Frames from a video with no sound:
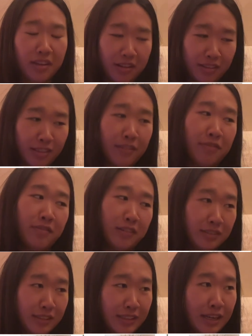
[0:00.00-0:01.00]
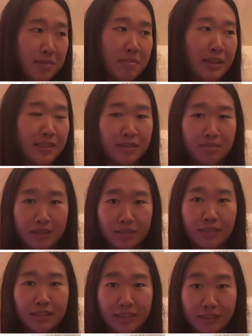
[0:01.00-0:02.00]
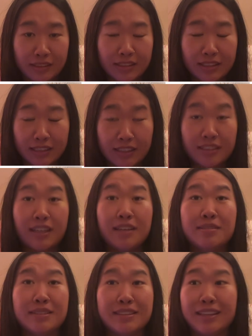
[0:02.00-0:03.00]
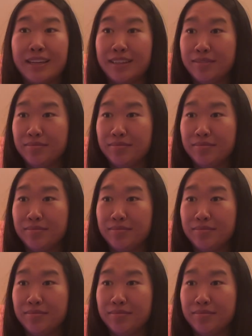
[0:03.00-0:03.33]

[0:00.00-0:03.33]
The first time I smelled clary sage, I was like,